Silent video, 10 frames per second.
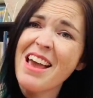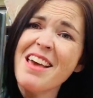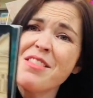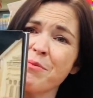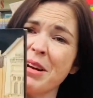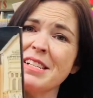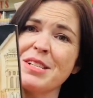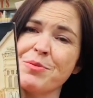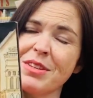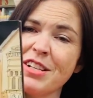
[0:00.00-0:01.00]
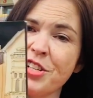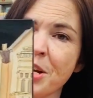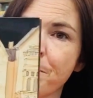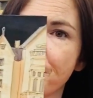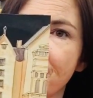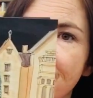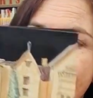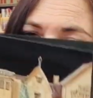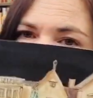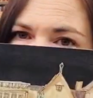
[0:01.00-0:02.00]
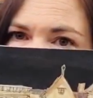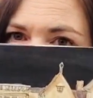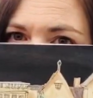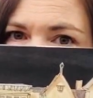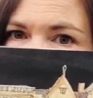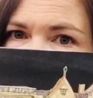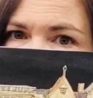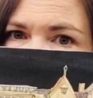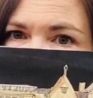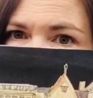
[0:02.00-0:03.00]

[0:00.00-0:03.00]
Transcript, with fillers: and the rent is really cheap. You like live in that big